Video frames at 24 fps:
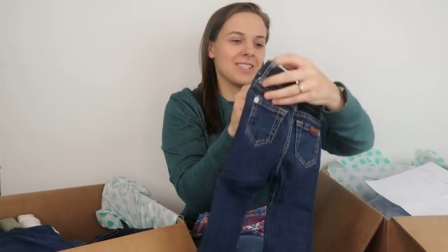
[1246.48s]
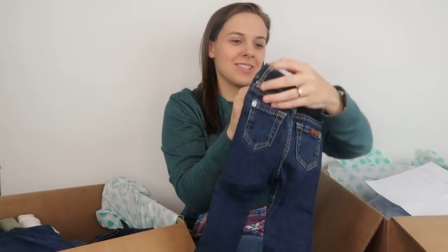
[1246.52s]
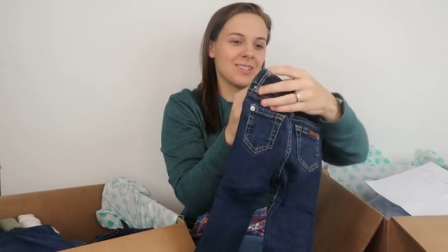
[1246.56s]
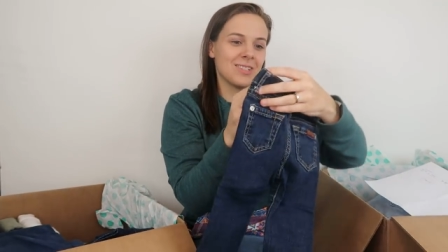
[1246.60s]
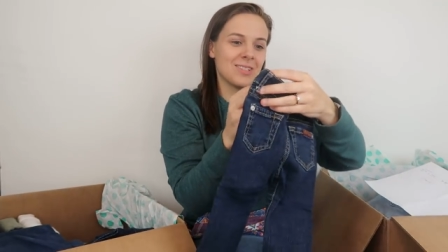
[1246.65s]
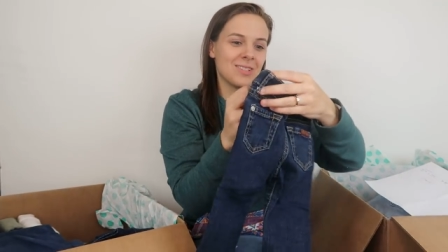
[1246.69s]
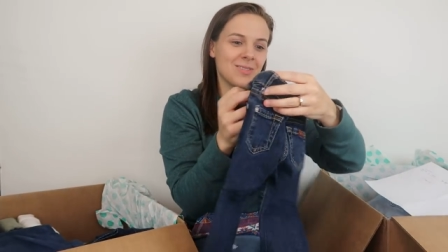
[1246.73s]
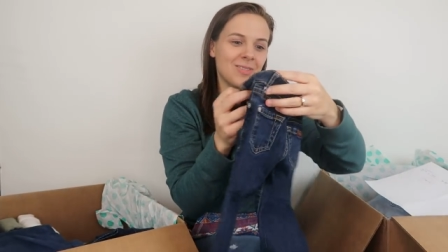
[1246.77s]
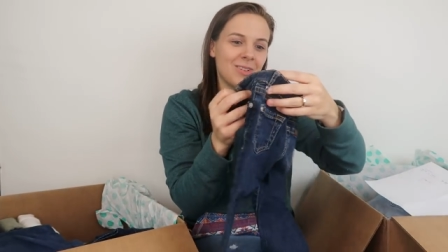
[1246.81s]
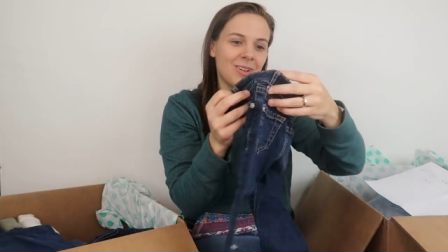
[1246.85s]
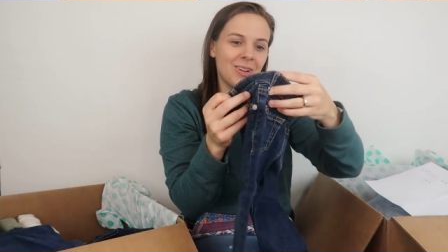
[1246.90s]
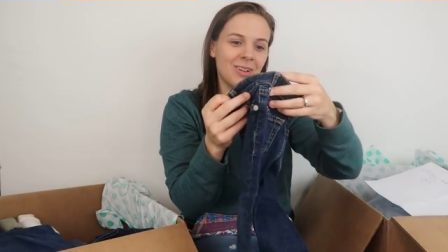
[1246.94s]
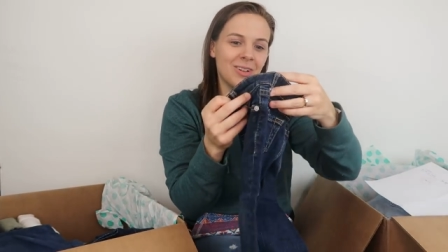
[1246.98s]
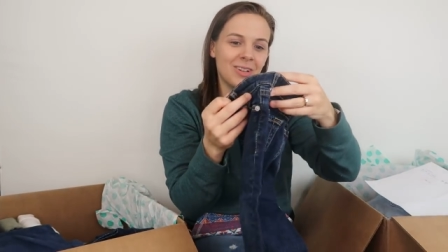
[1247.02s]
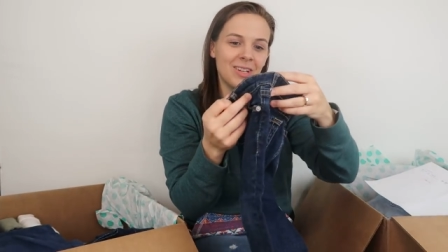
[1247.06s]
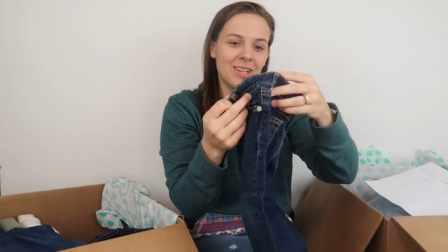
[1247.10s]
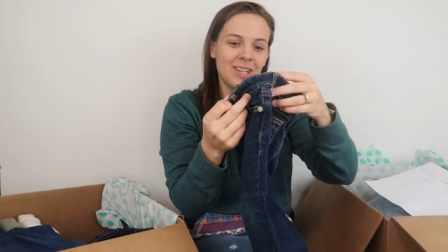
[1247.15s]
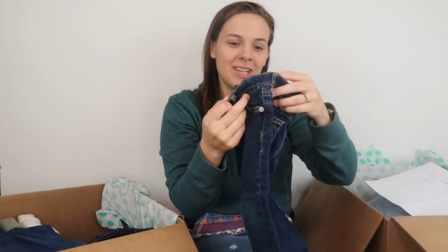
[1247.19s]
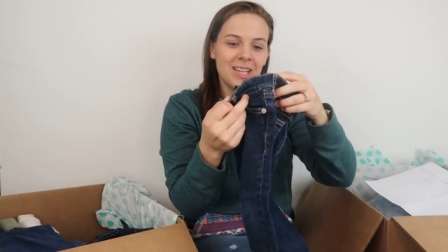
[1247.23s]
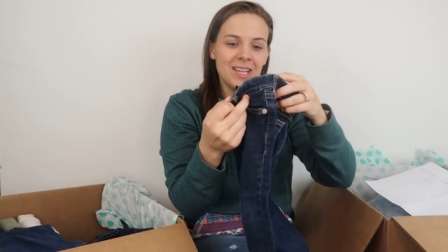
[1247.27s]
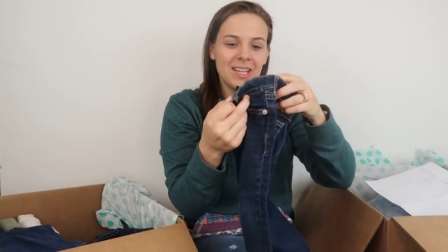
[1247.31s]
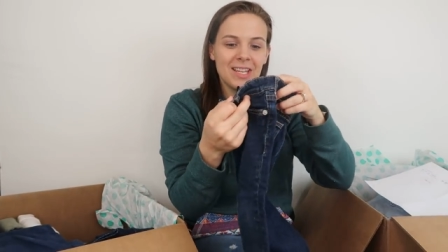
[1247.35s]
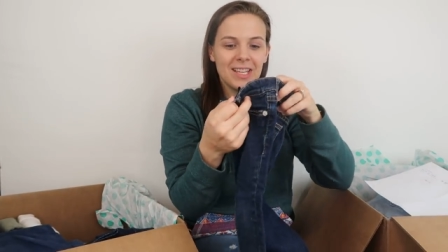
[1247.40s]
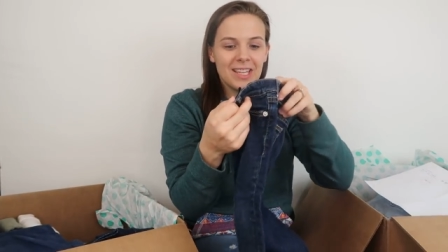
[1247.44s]
these are small.
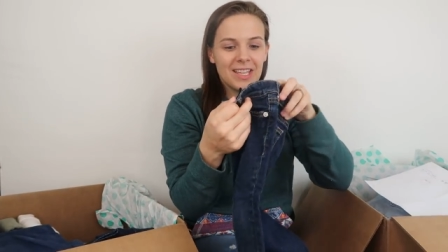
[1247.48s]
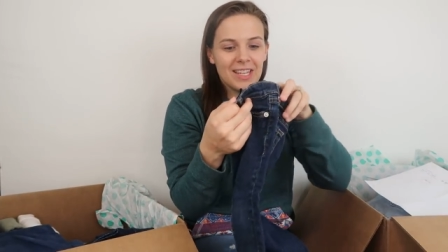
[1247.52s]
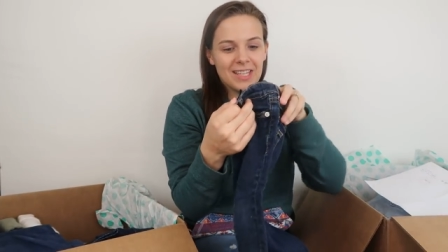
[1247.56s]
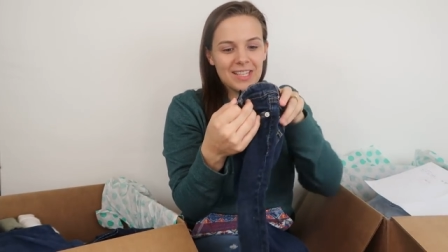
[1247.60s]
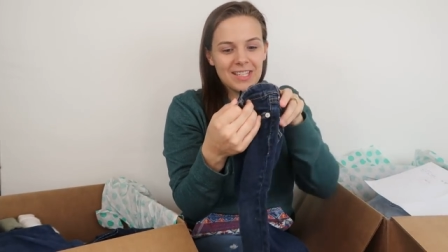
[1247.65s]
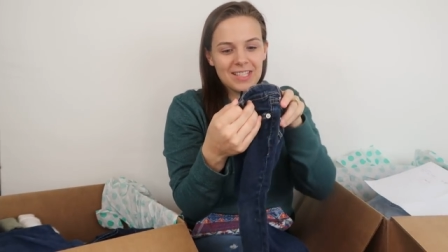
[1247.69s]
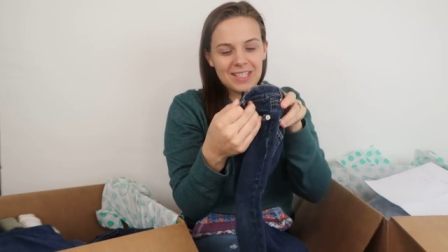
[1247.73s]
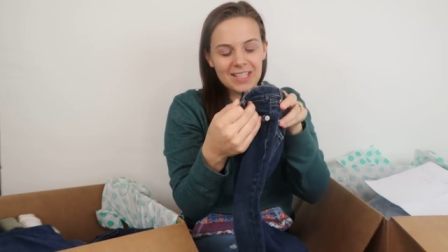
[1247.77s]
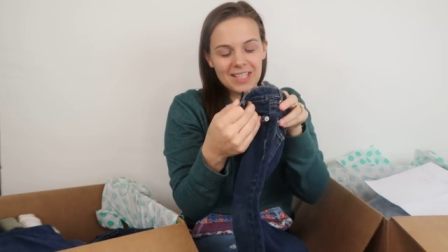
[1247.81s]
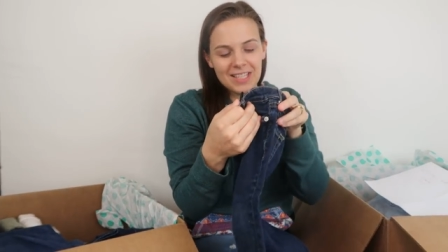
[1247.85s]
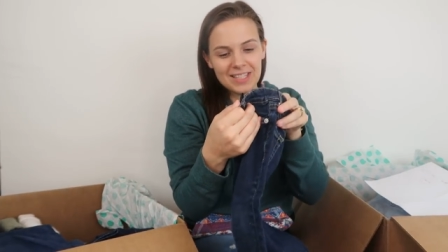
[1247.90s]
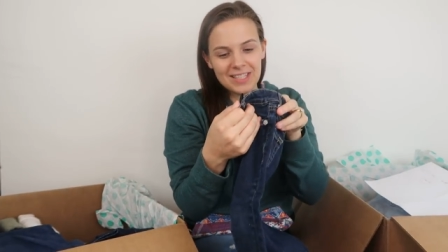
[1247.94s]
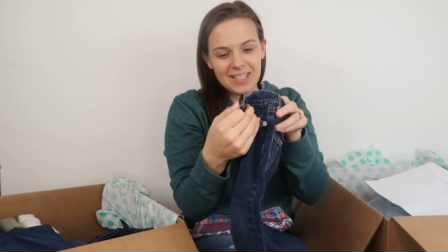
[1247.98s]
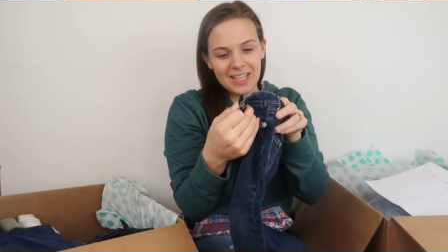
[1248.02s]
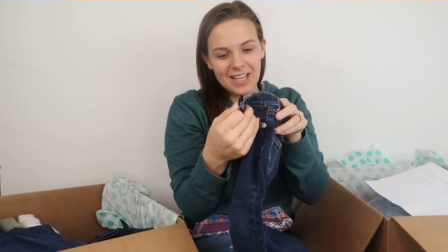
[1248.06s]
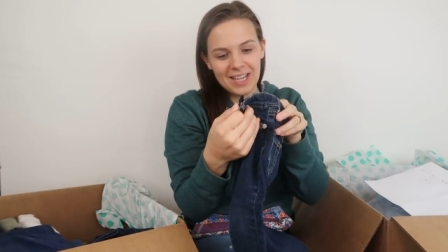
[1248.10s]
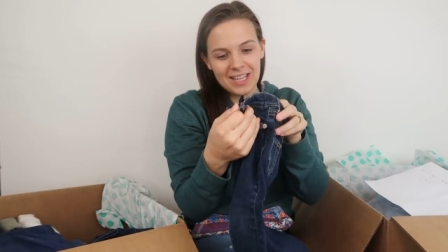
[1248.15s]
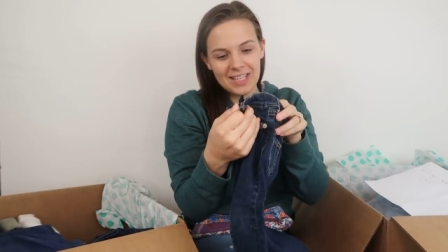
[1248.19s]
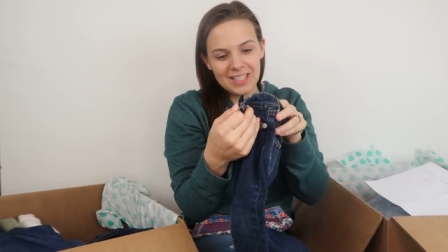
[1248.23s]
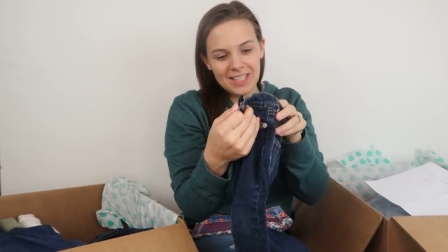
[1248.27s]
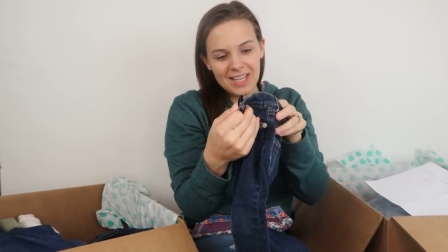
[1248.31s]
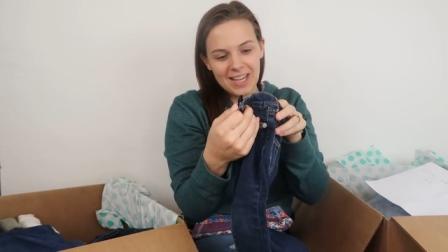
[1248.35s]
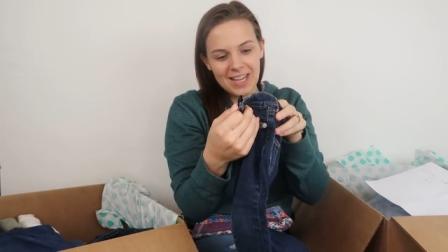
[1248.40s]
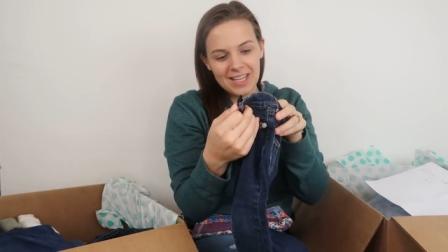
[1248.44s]
It is a
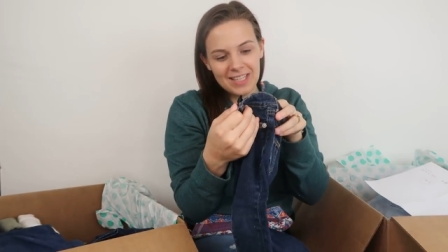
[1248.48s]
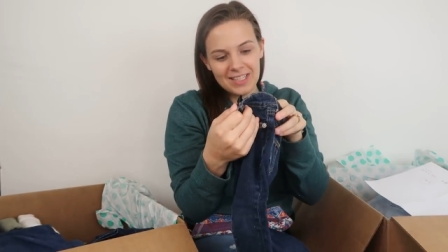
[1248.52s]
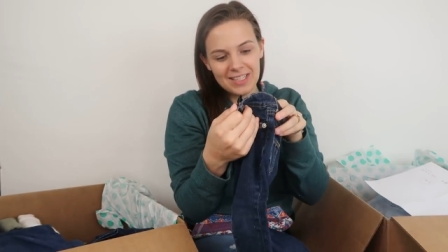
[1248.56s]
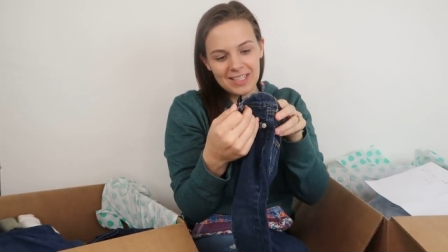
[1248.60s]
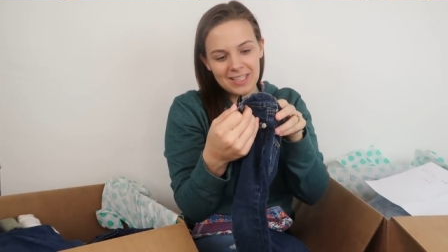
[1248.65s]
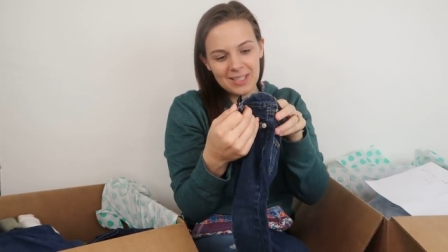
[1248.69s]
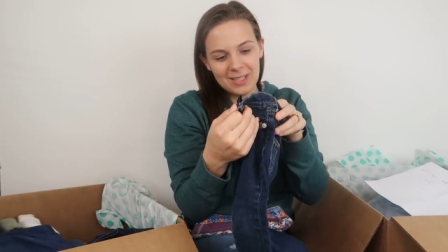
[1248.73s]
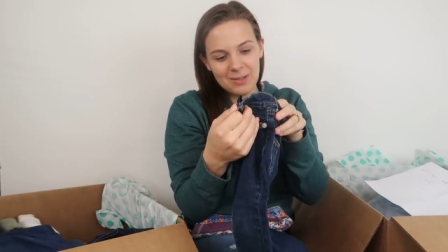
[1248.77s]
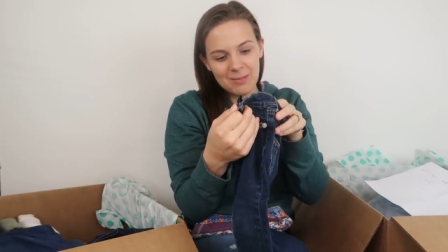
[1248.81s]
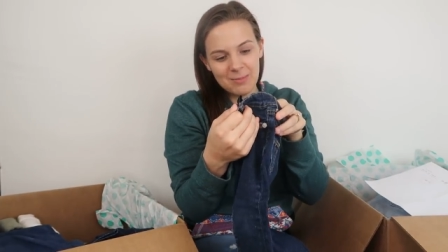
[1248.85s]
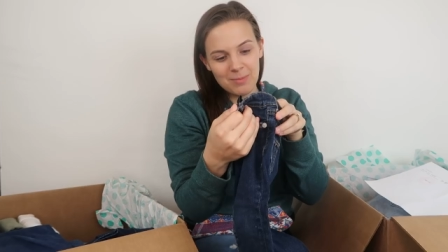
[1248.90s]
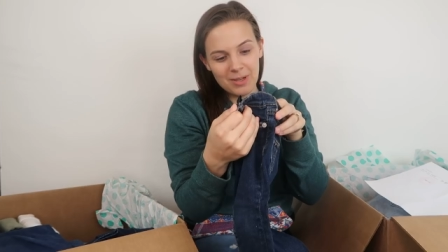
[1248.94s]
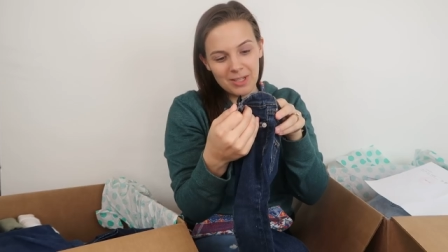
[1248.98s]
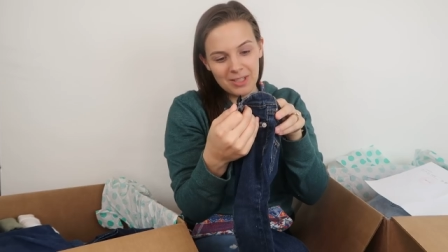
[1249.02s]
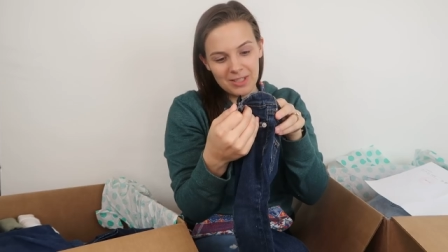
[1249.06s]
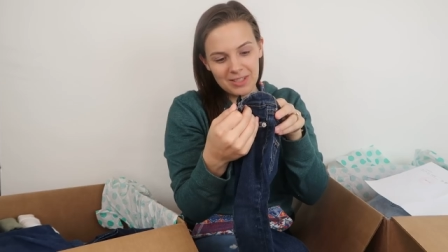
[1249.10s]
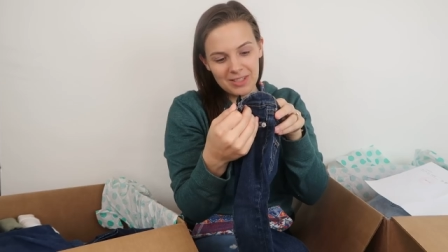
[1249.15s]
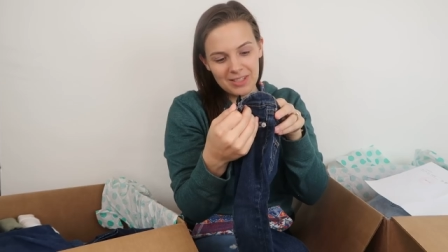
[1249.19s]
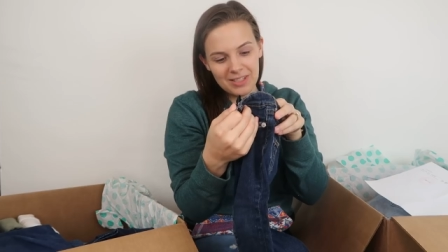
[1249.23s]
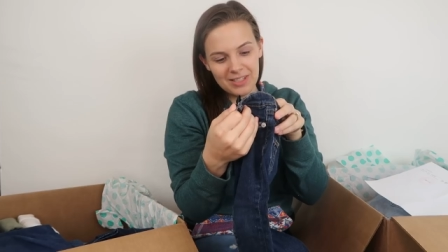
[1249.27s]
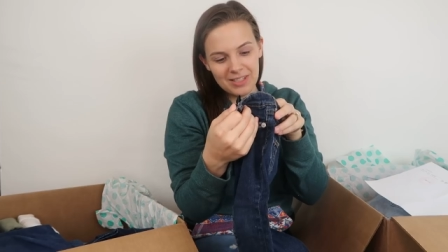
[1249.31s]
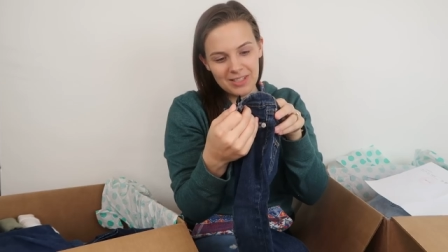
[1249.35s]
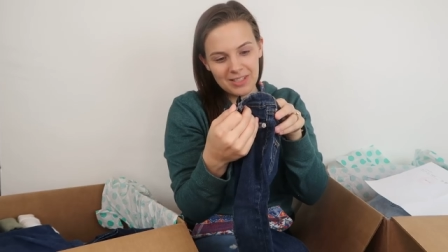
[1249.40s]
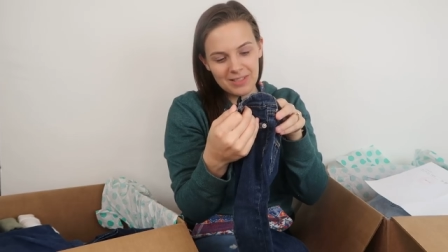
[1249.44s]
size 18
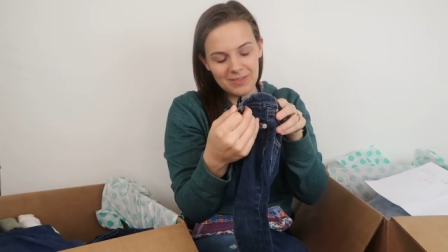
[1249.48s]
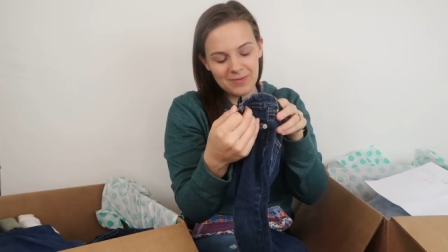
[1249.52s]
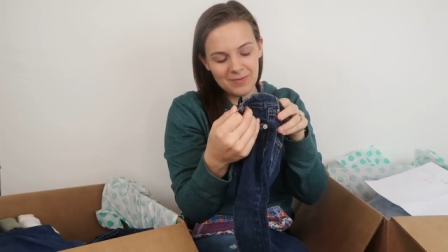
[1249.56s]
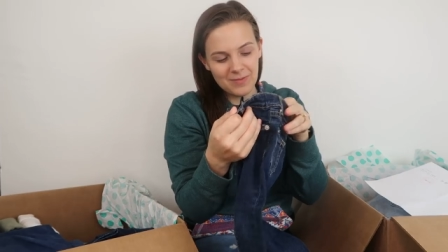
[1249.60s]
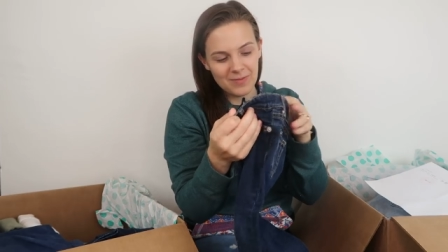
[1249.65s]
months.